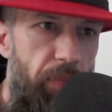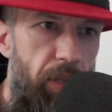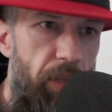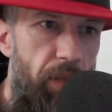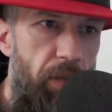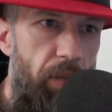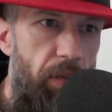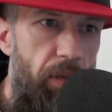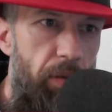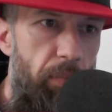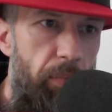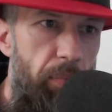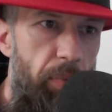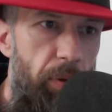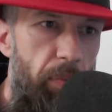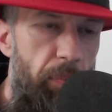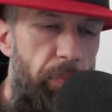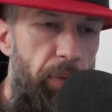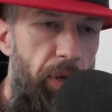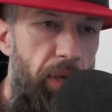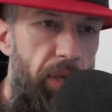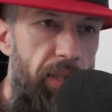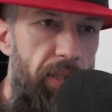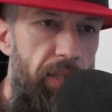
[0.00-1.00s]
uh, per-
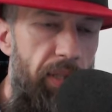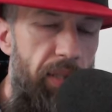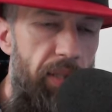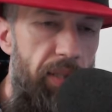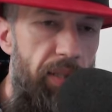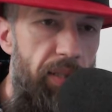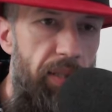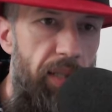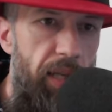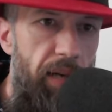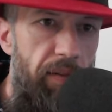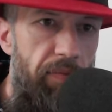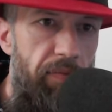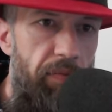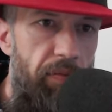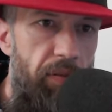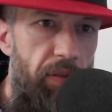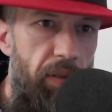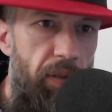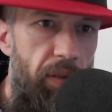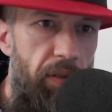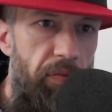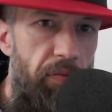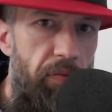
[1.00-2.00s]
personal stuff,
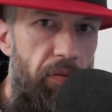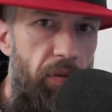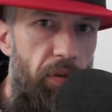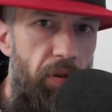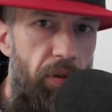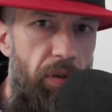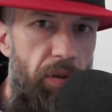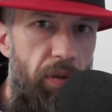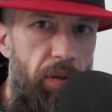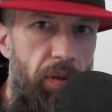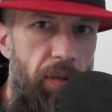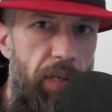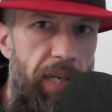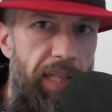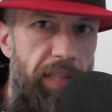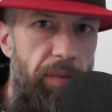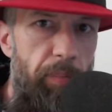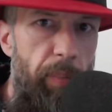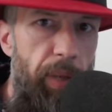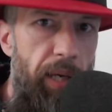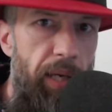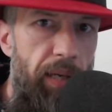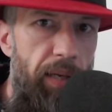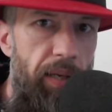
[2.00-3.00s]
uh, for
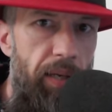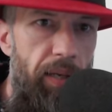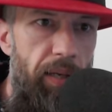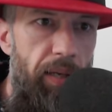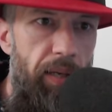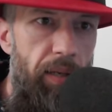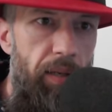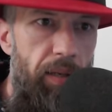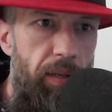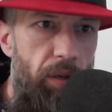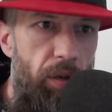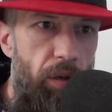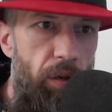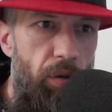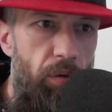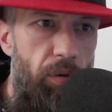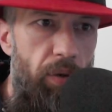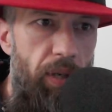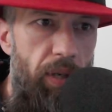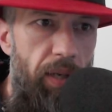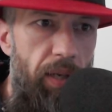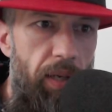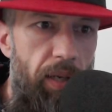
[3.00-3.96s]
net banking, you know.